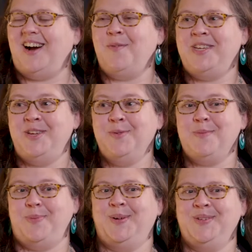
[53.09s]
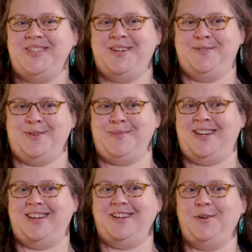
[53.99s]
When you were posing for
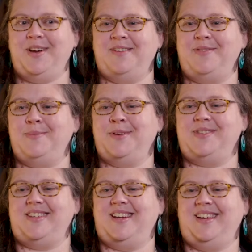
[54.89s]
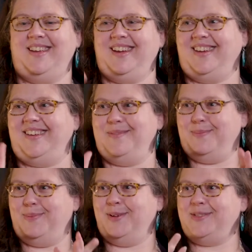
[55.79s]
me, you have the most elegant
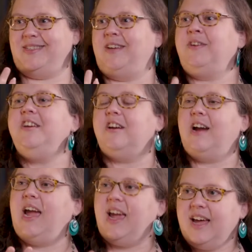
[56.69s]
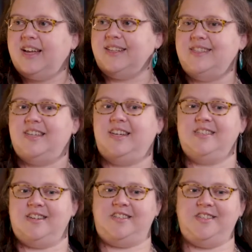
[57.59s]
poses, even in your hands. Like,
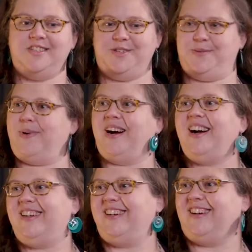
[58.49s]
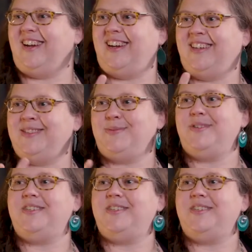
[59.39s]
it's not just your body, your hands were